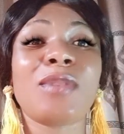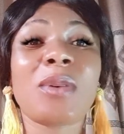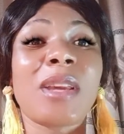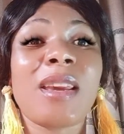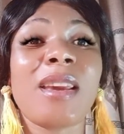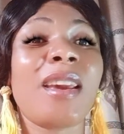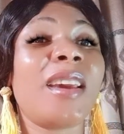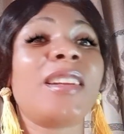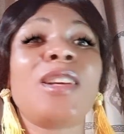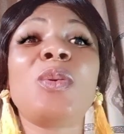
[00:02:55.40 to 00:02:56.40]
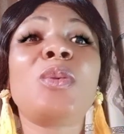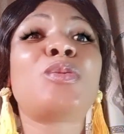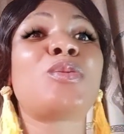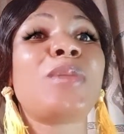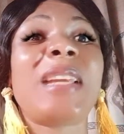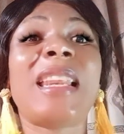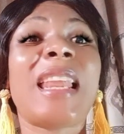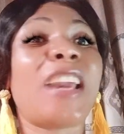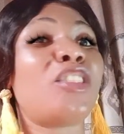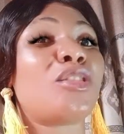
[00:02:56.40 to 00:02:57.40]
Okay, they know too they
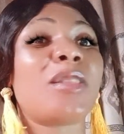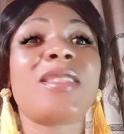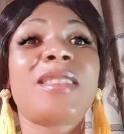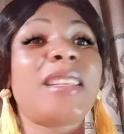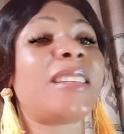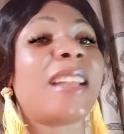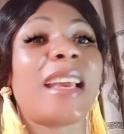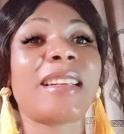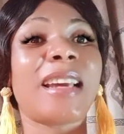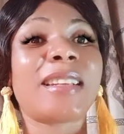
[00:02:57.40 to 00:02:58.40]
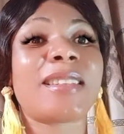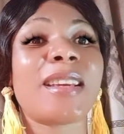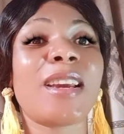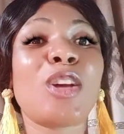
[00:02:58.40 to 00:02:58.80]
like joystick like that.